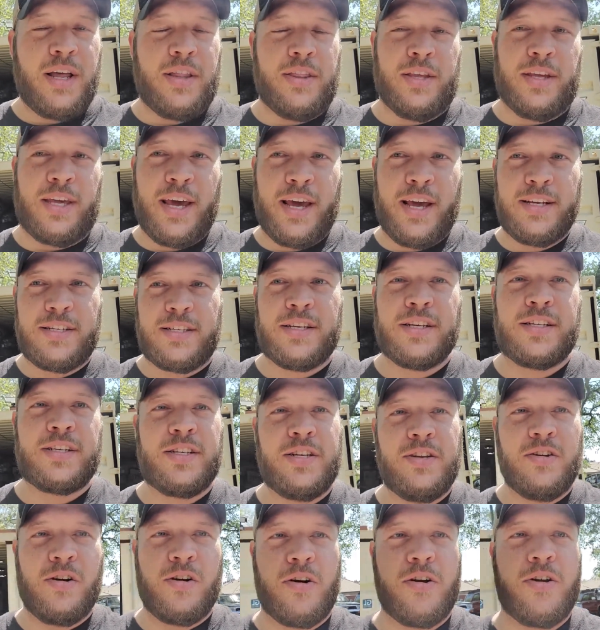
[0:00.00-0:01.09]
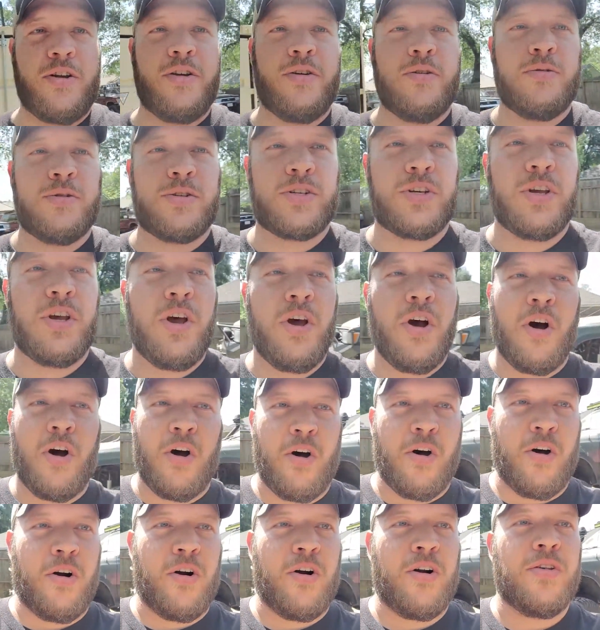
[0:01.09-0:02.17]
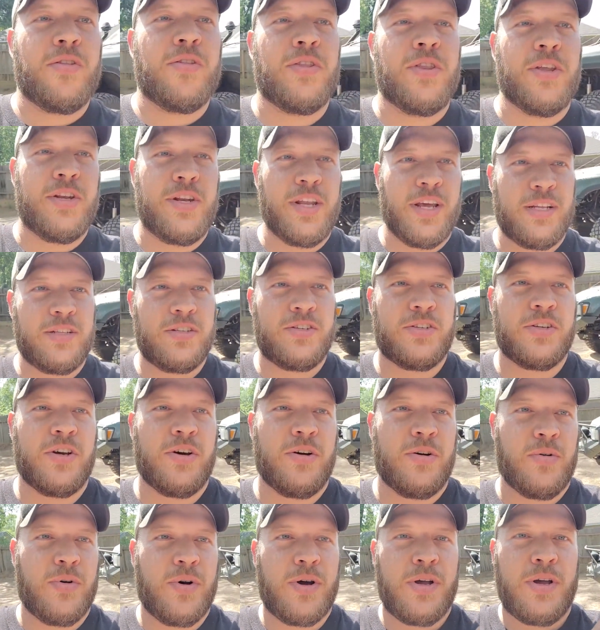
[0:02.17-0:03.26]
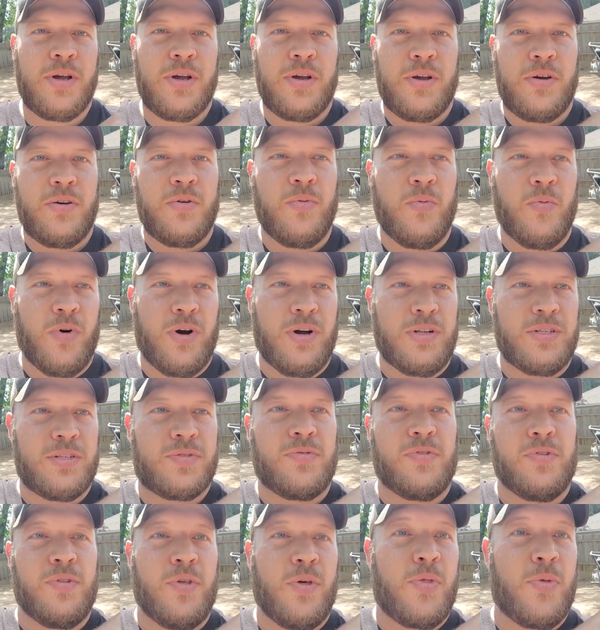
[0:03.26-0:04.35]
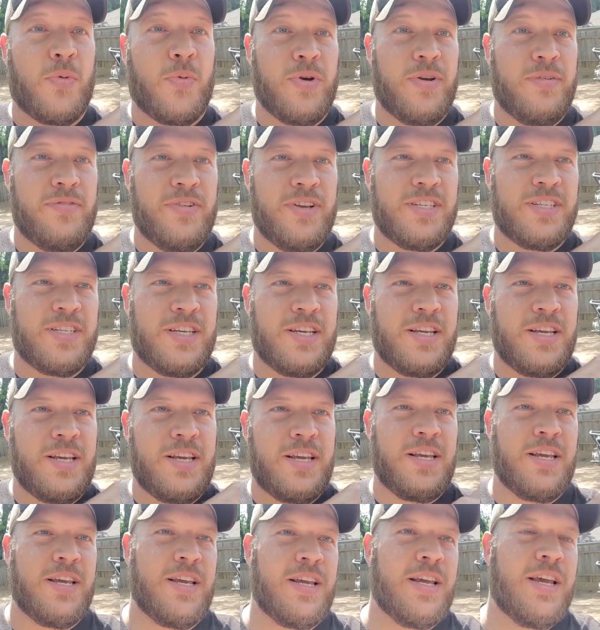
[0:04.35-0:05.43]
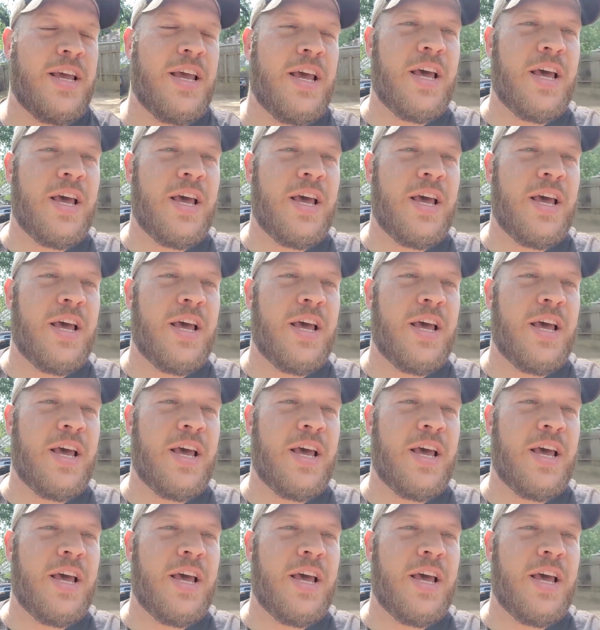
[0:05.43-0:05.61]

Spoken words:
The K16 RUs are the denso ones for the 3VZE.